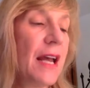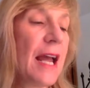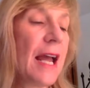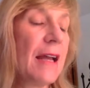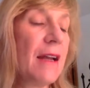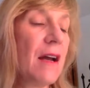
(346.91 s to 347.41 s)

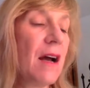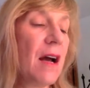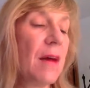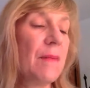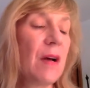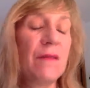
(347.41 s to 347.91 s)
And
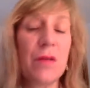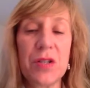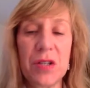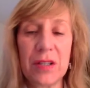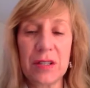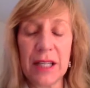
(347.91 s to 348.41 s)

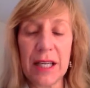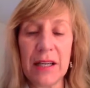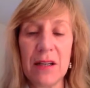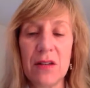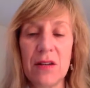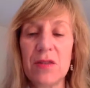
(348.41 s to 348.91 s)

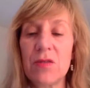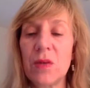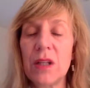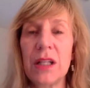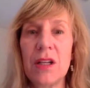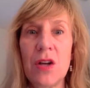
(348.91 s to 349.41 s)
unfortunately, there's
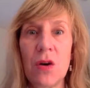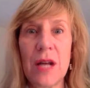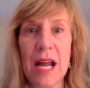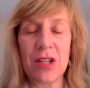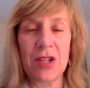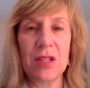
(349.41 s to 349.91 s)
really no
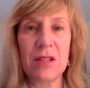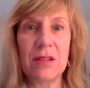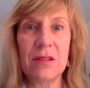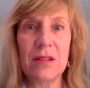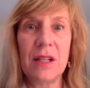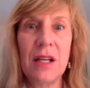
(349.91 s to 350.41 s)

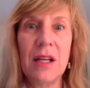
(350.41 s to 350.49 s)
national